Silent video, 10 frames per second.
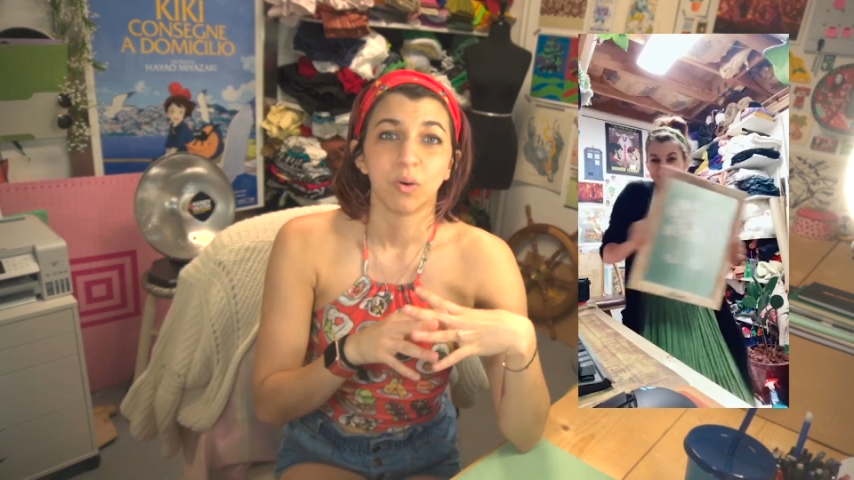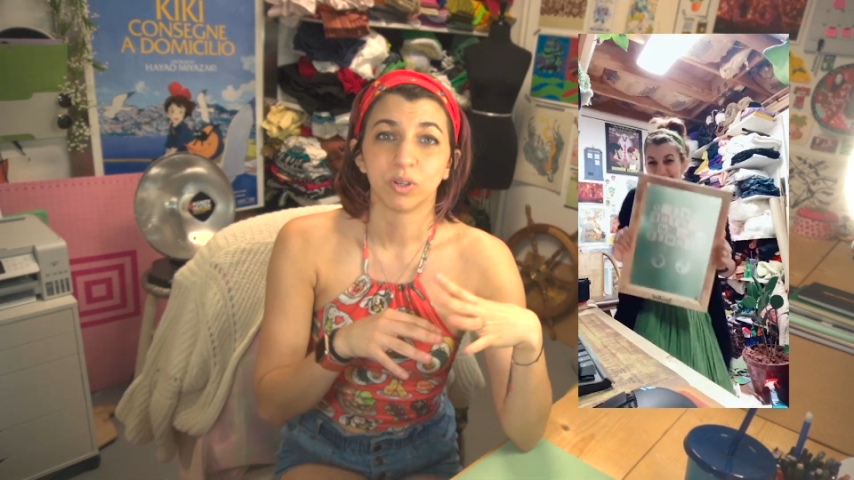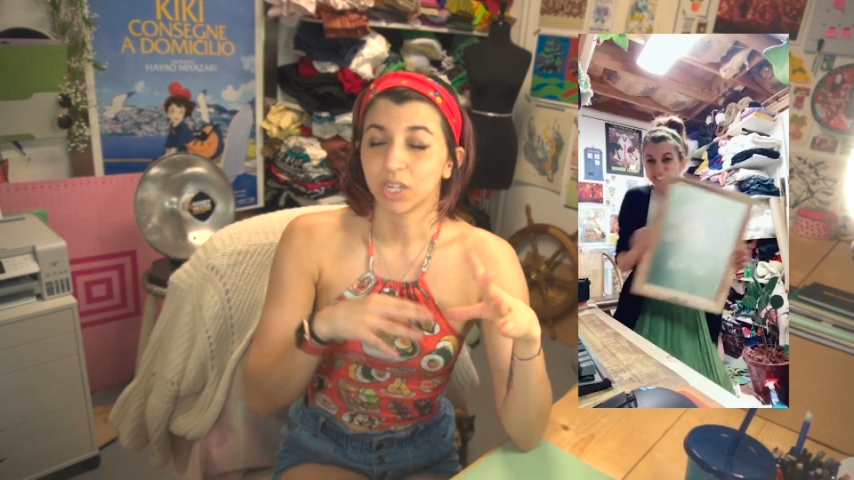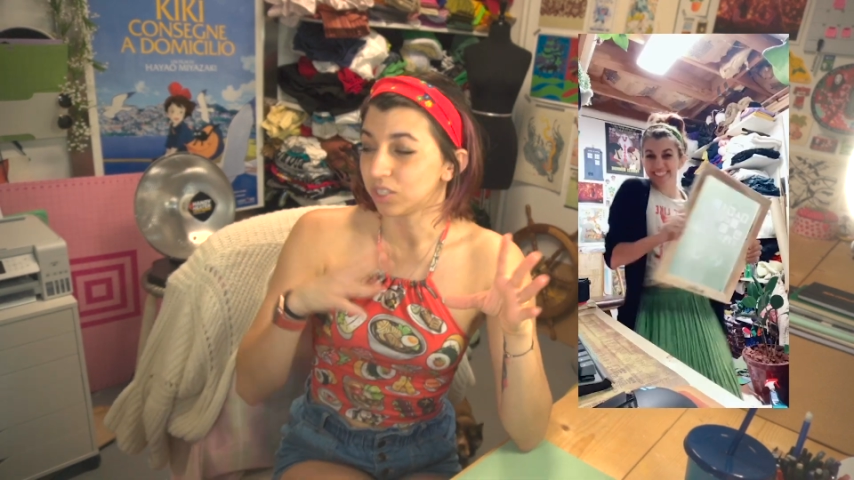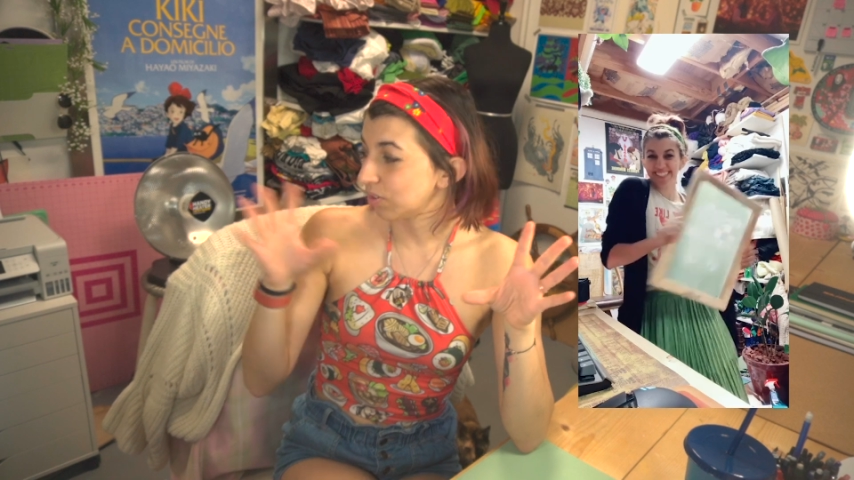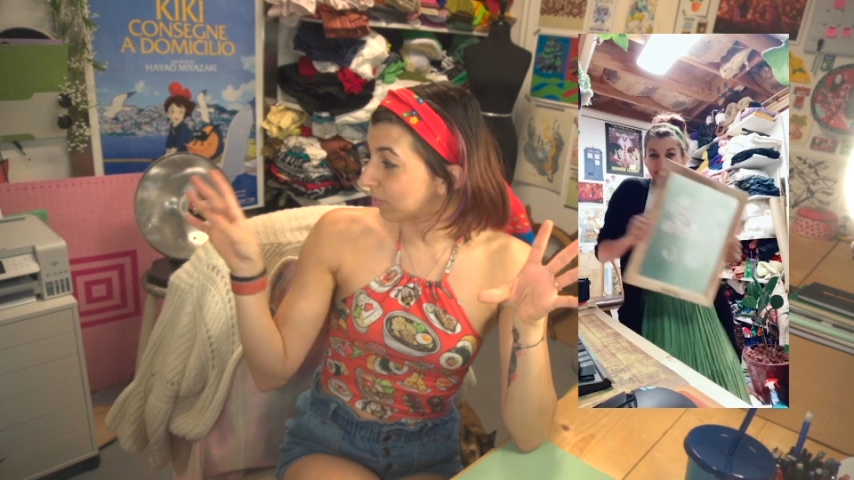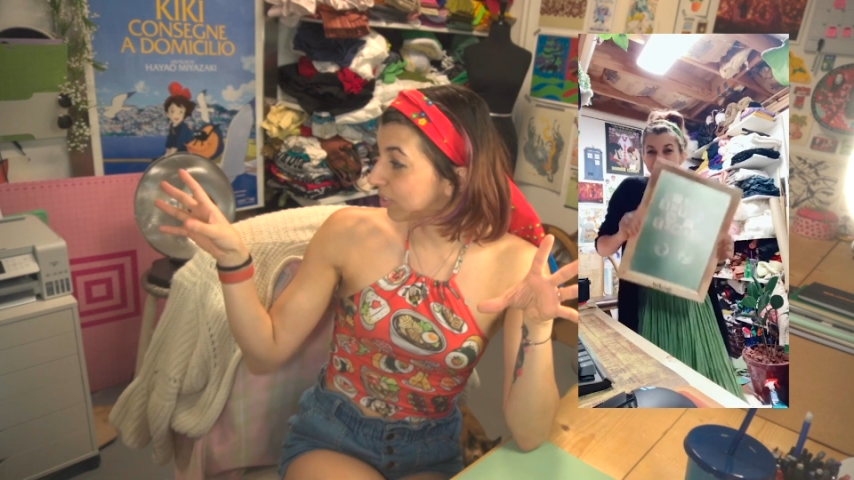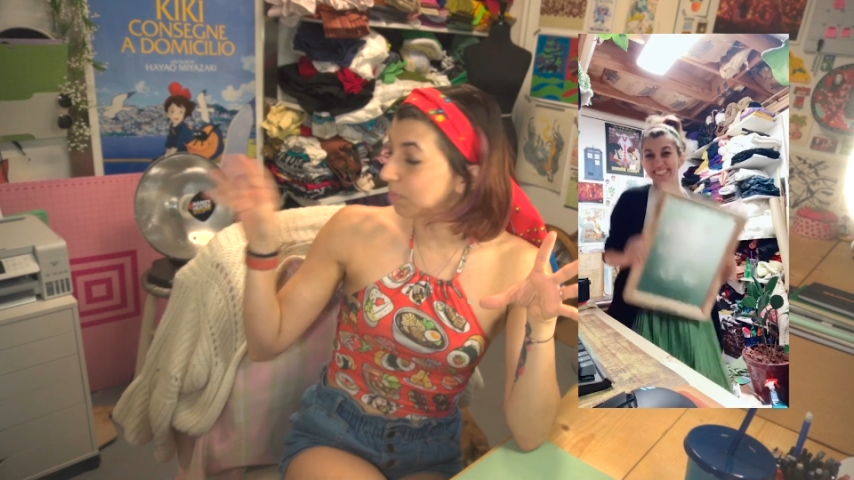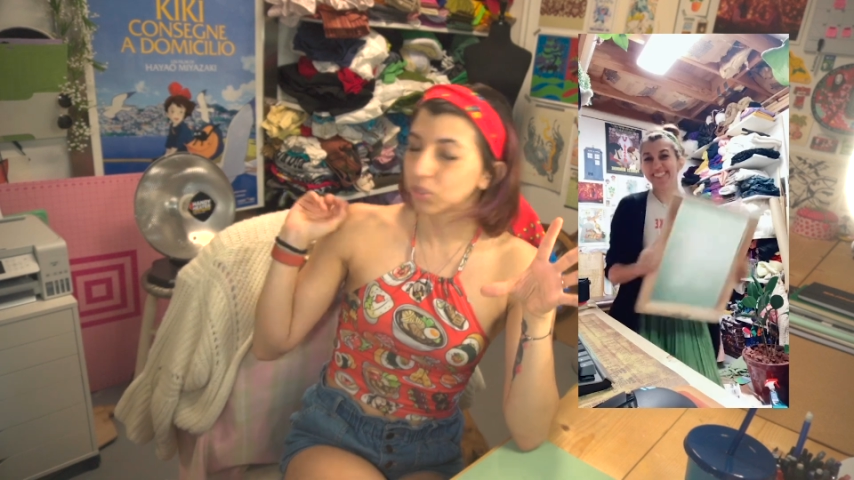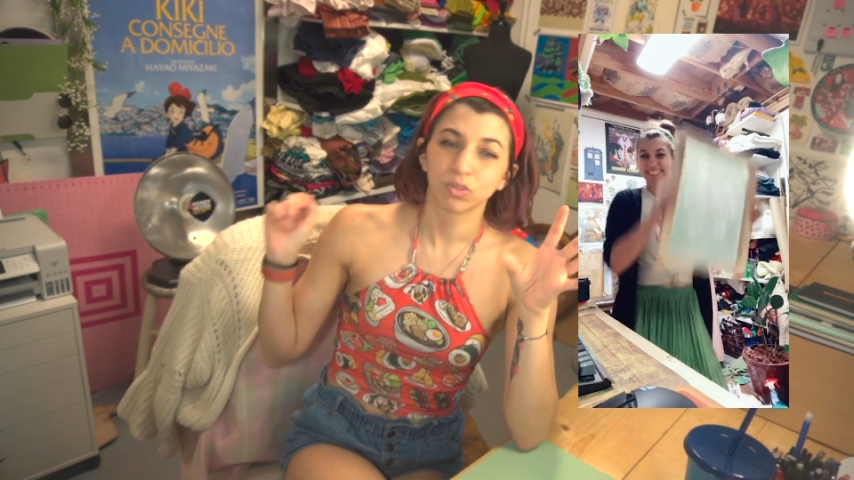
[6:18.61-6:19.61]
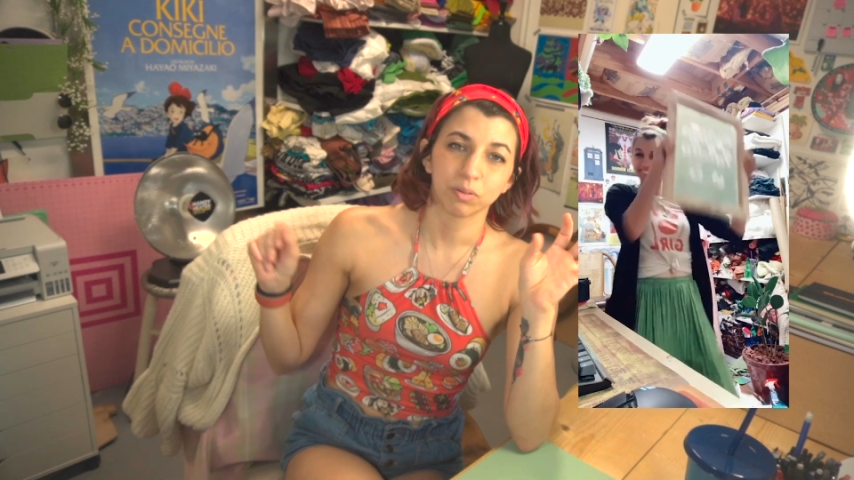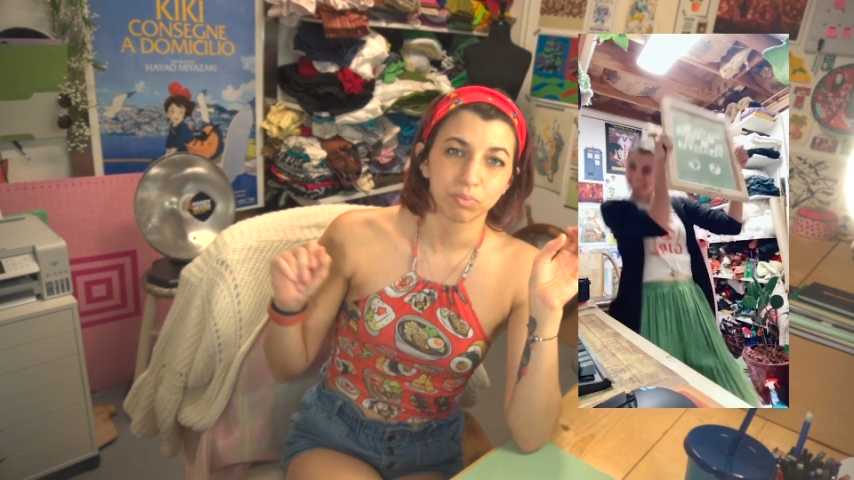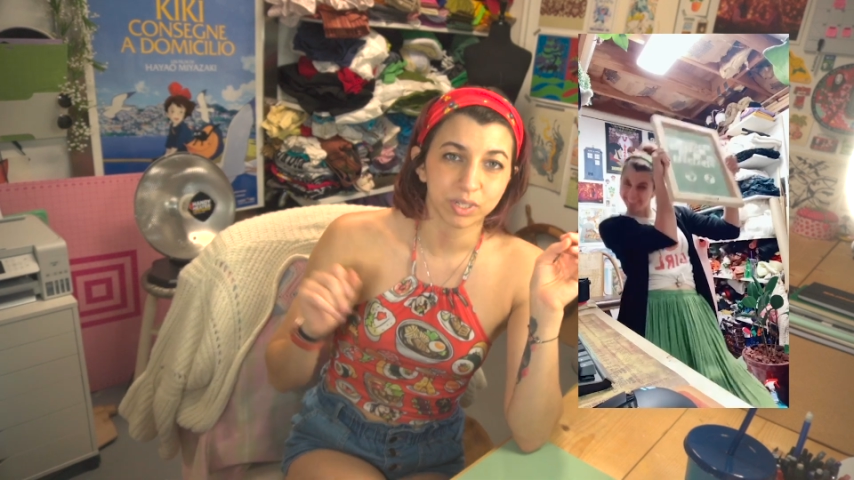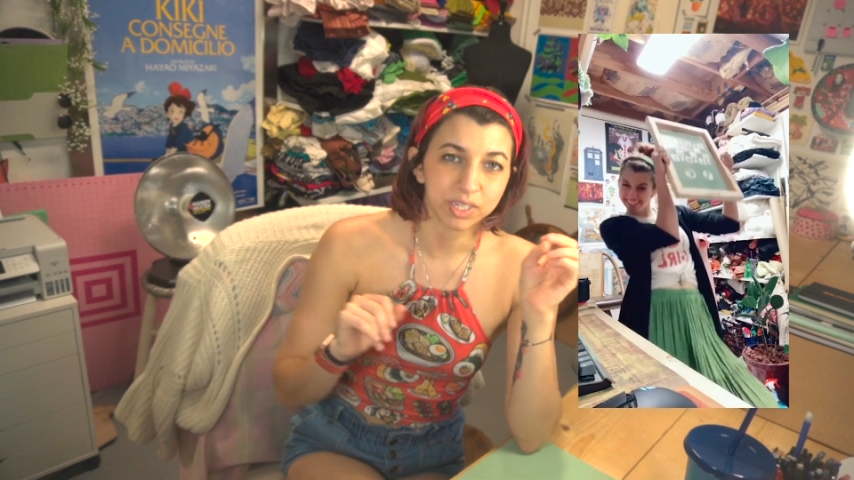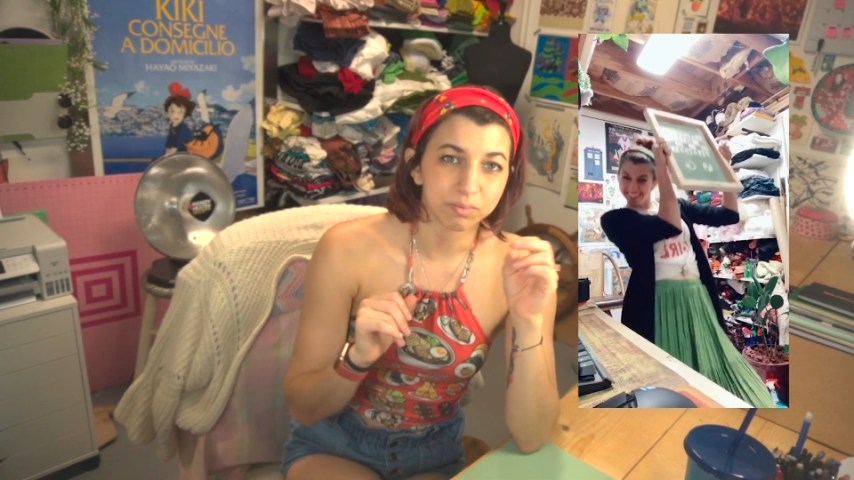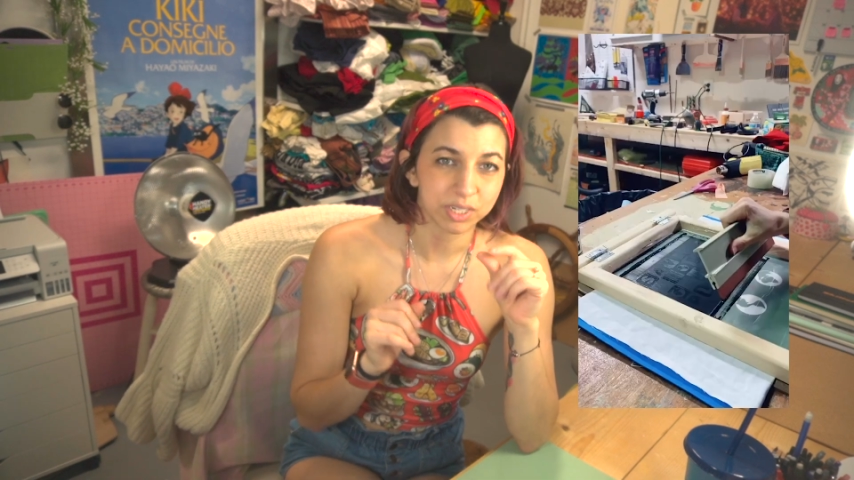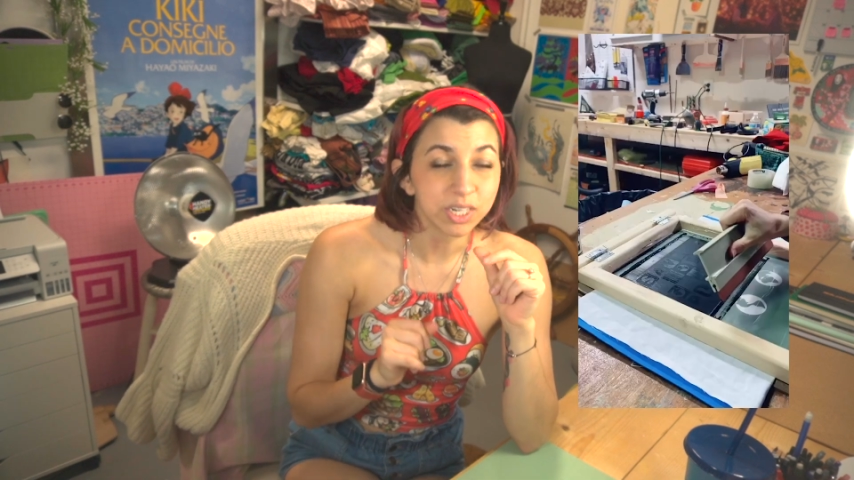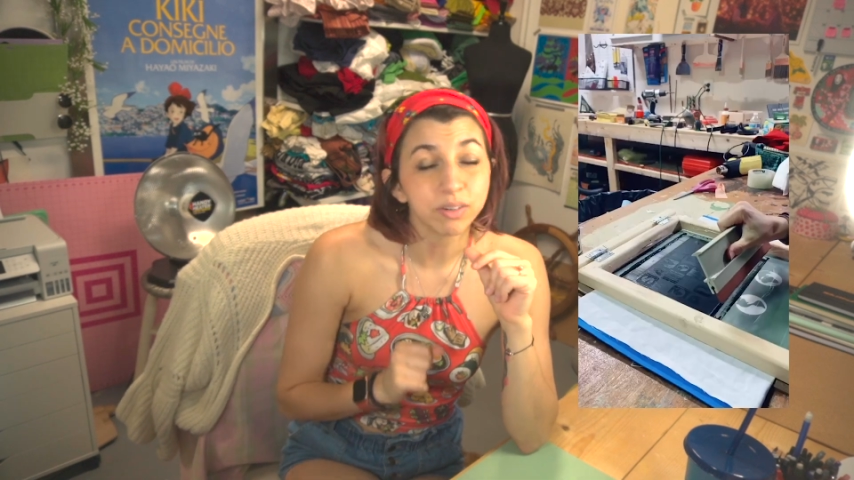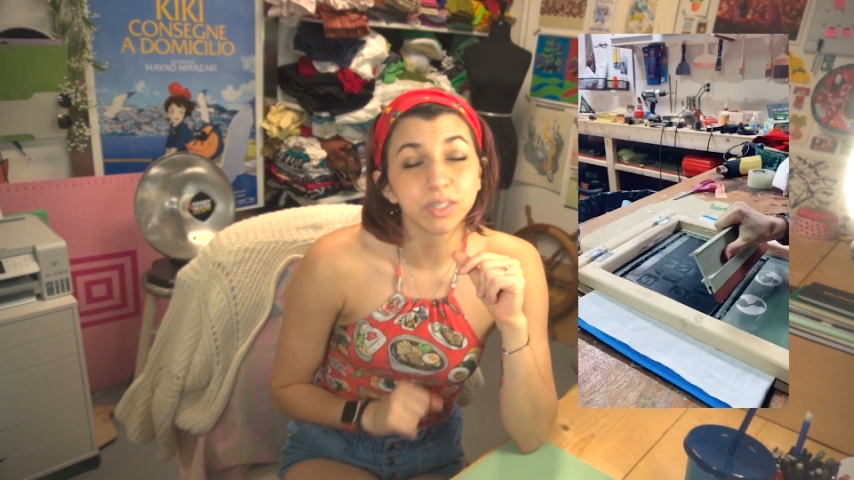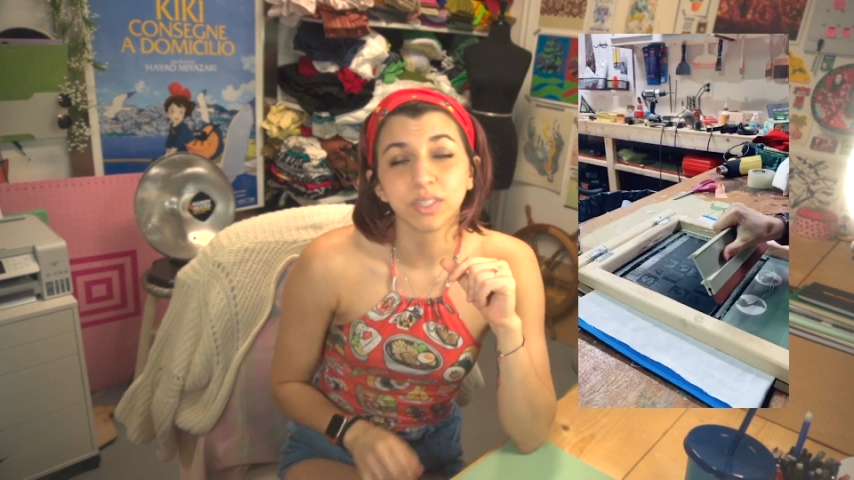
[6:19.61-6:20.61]
which I do have some screen printing
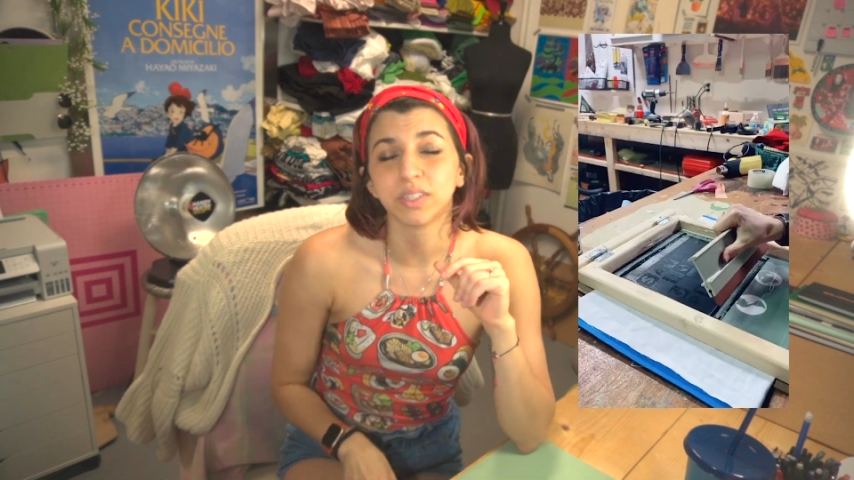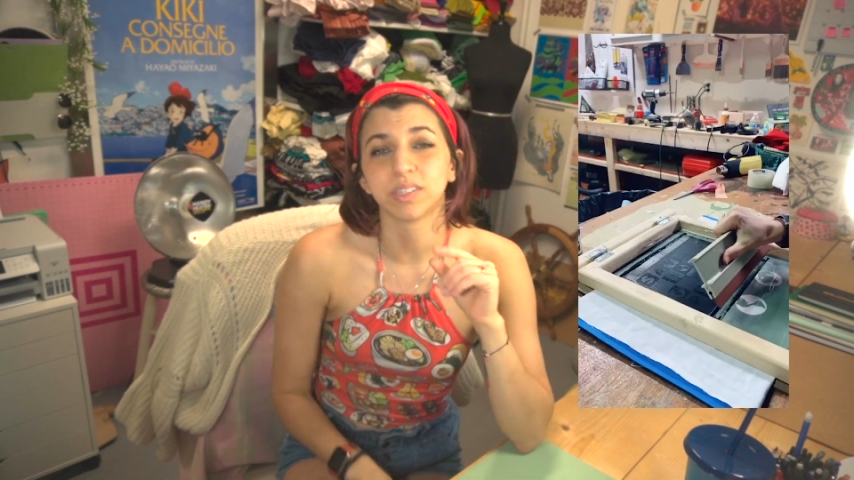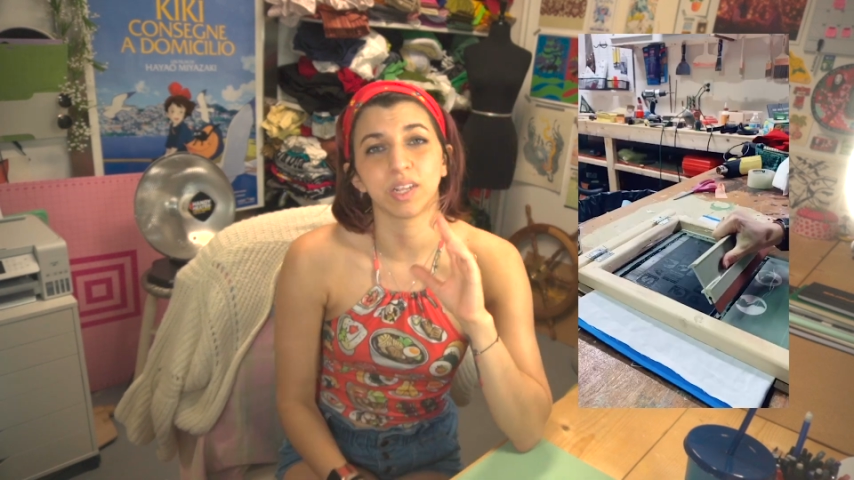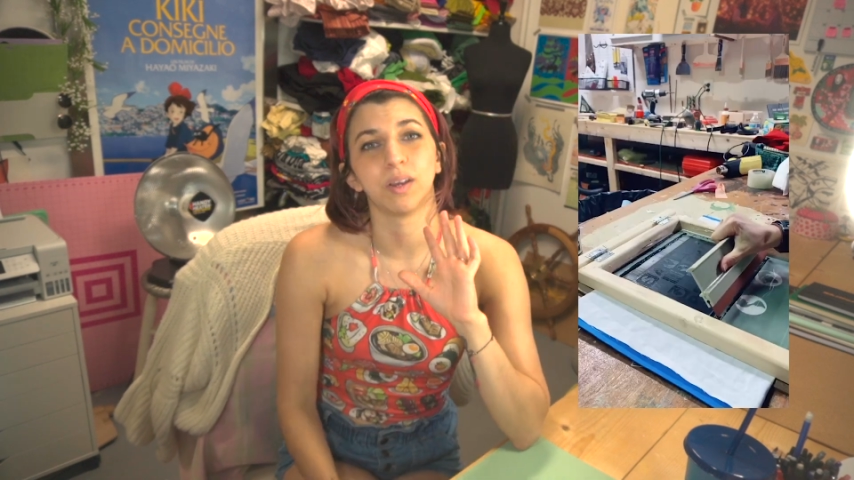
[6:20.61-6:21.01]
materials,